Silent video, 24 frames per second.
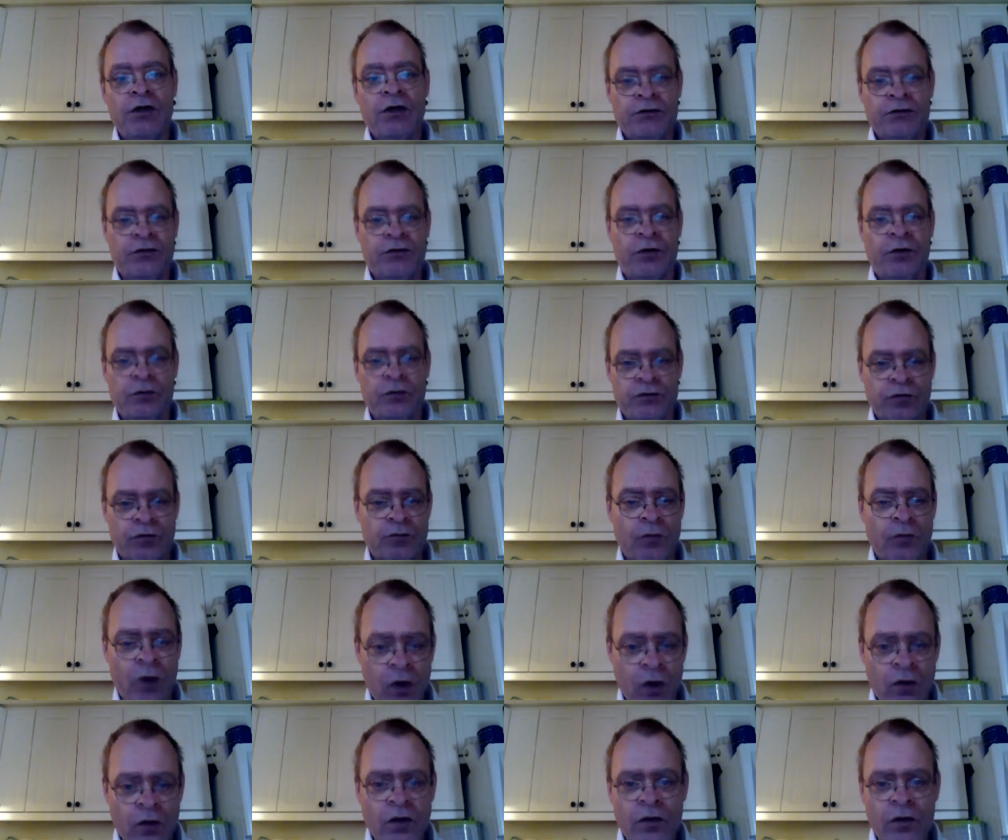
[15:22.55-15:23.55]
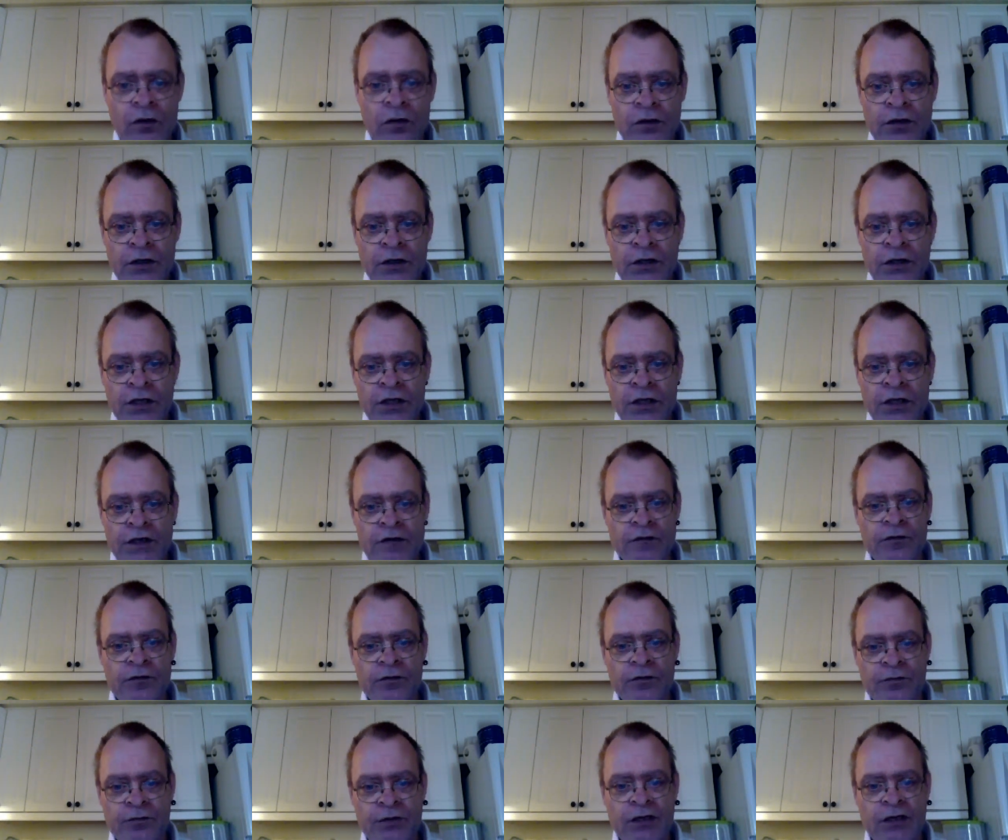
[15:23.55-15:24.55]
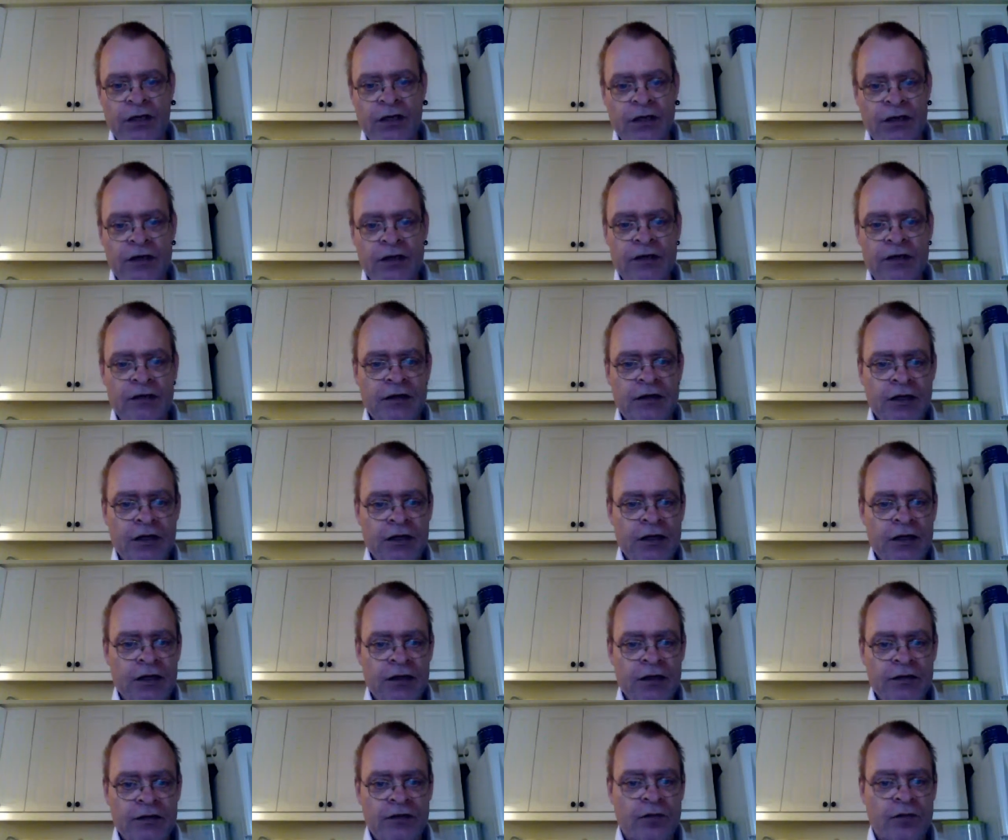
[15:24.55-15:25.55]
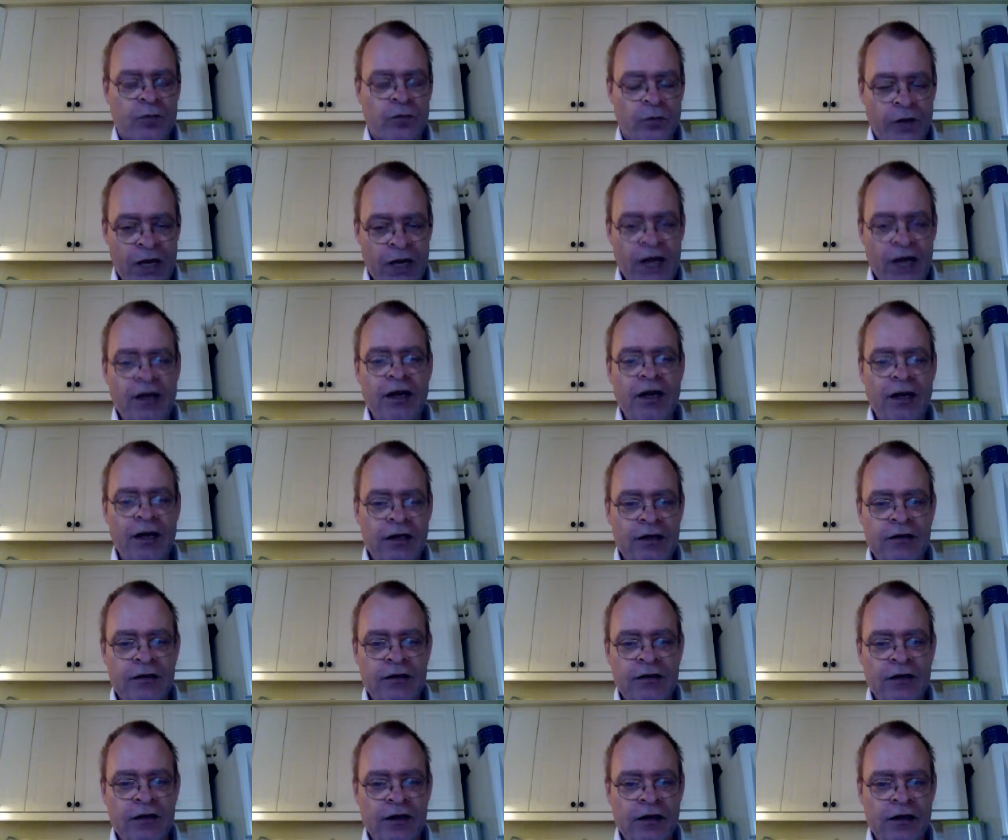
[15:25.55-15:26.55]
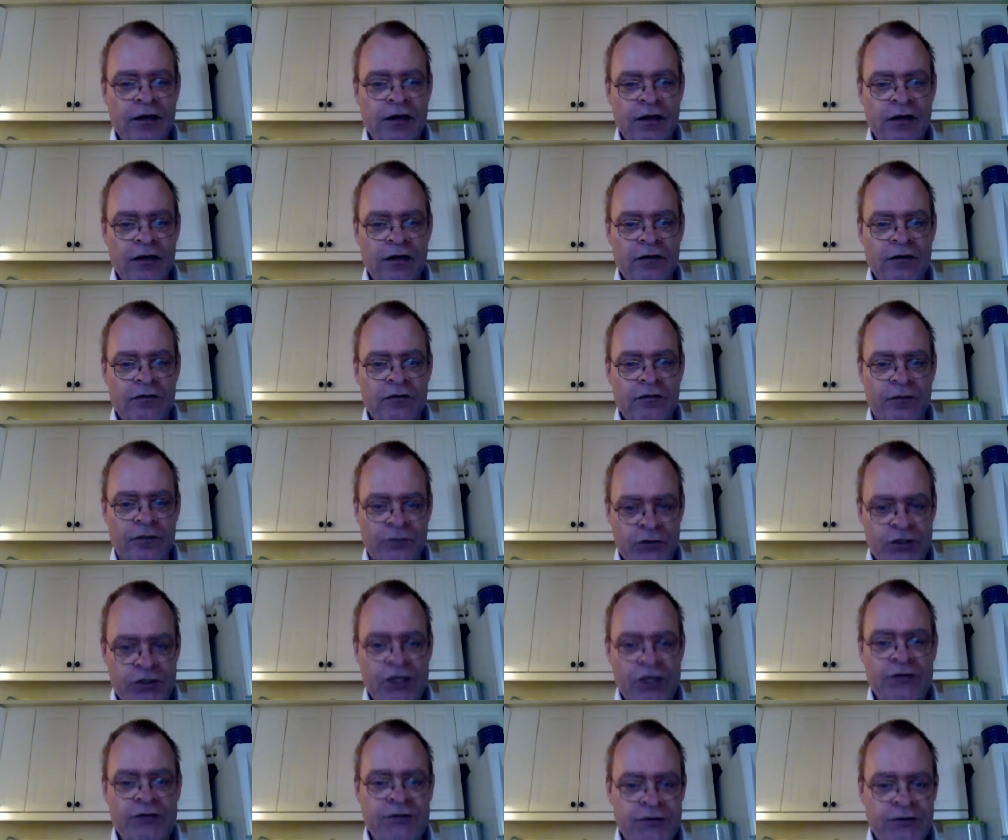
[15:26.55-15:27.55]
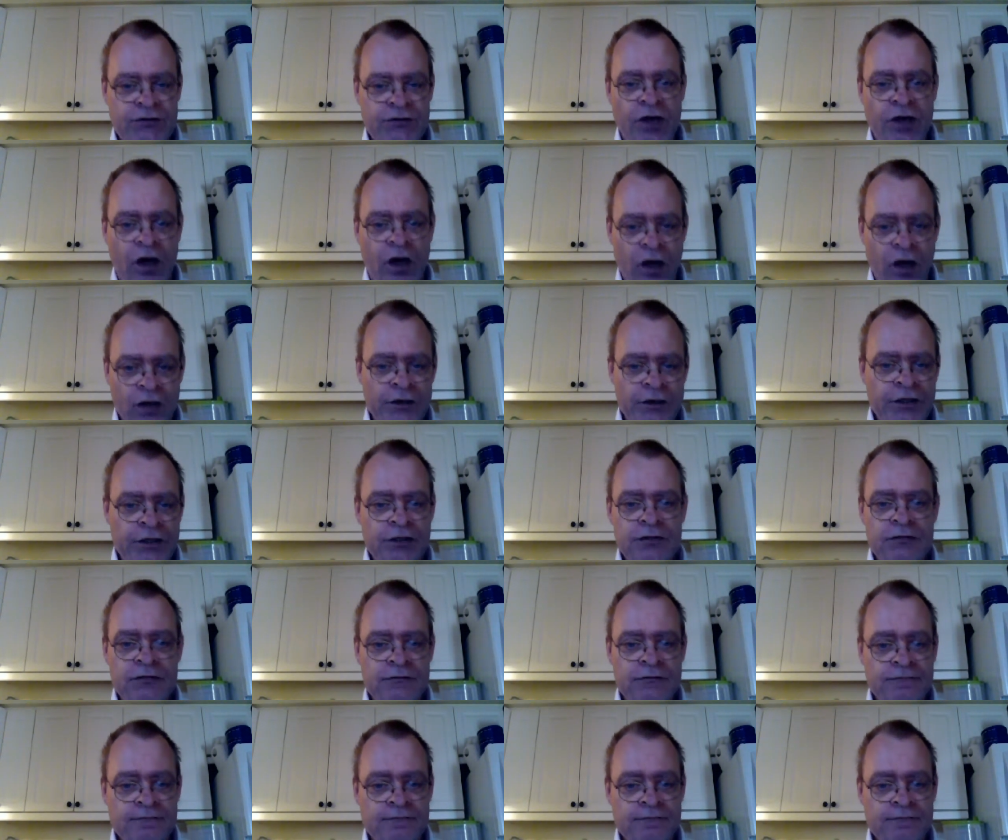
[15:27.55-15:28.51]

So tomorrow it will be the reading from Jesus Calling